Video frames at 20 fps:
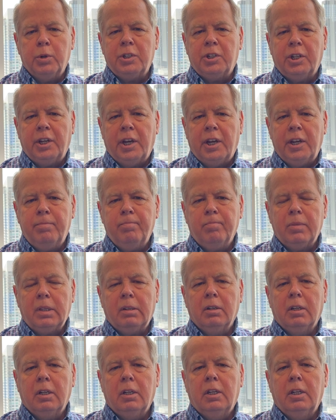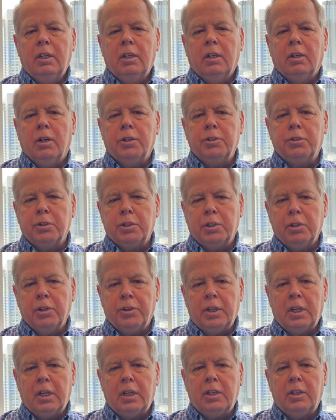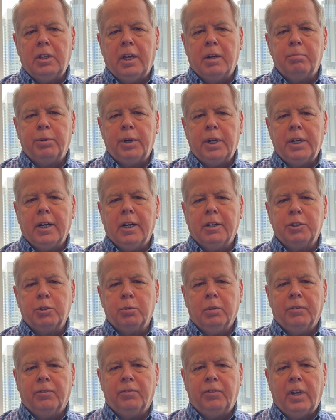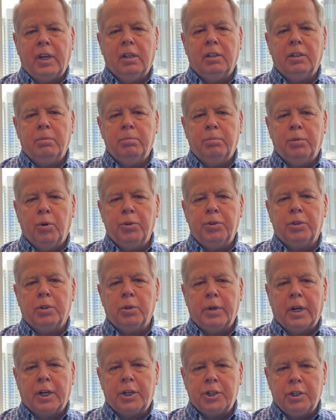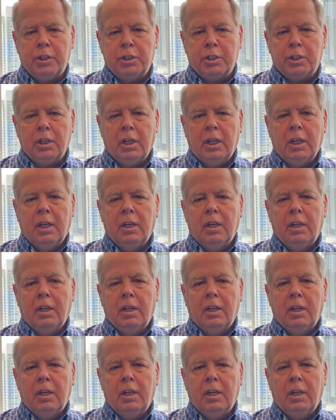today. Also still thinking that breakouts will fail in both directions